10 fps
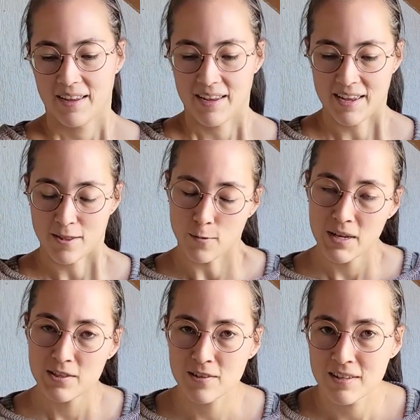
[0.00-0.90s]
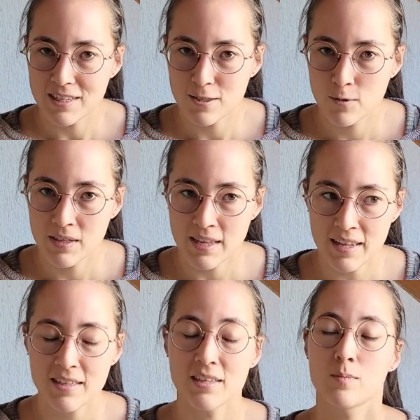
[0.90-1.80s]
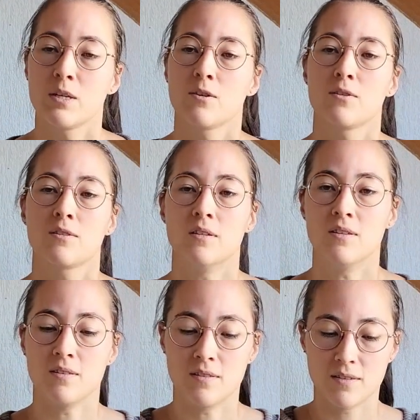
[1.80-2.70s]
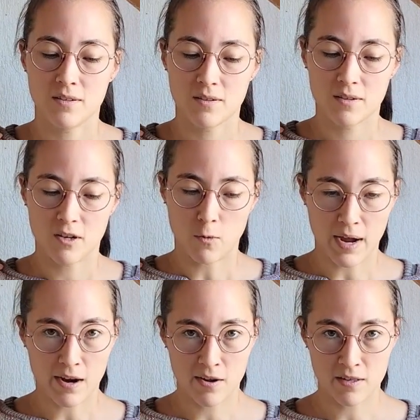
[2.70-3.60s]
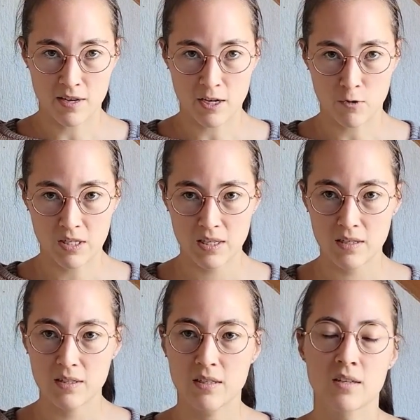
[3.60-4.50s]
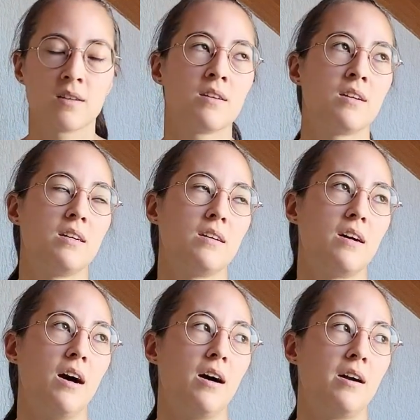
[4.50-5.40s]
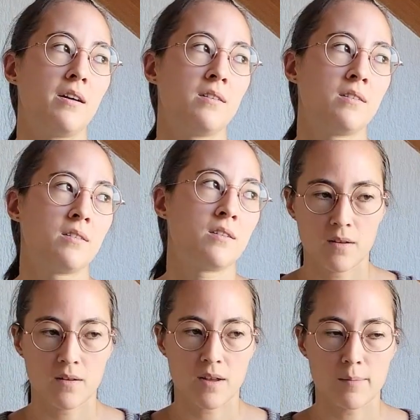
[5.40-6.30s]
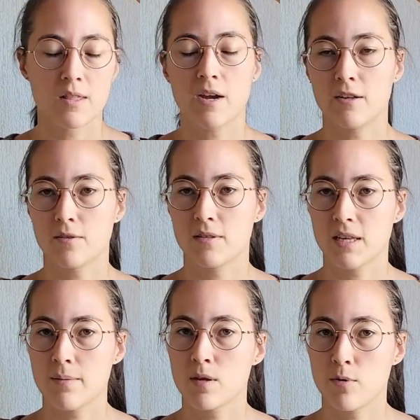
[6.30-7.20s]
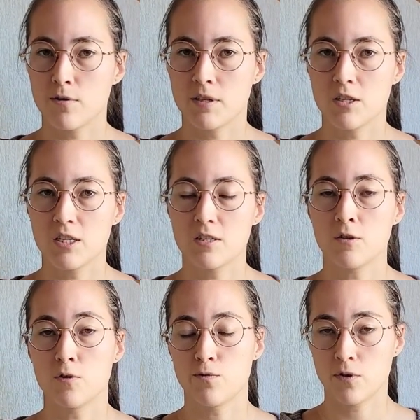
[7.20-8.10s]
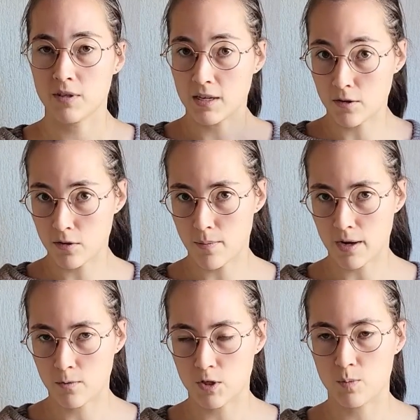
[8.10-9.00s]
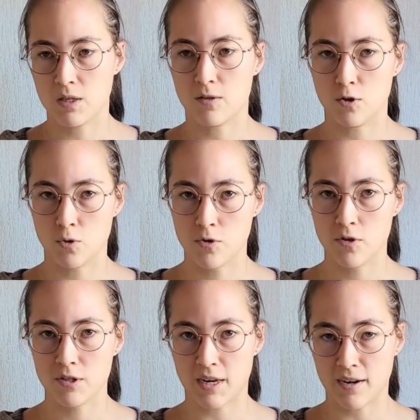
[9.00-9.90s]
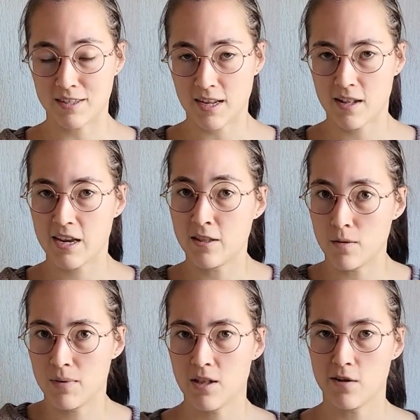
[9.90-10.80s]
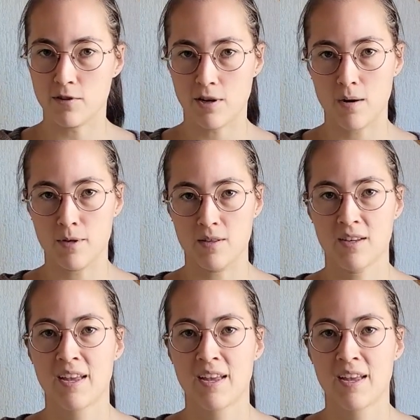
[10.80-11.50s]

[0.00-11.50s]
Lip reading: And the reason it's doing that is because the raglan increases are, there are the same number of stitches on the front and on the back, which means the shoulders are exactly in the middle of the garment.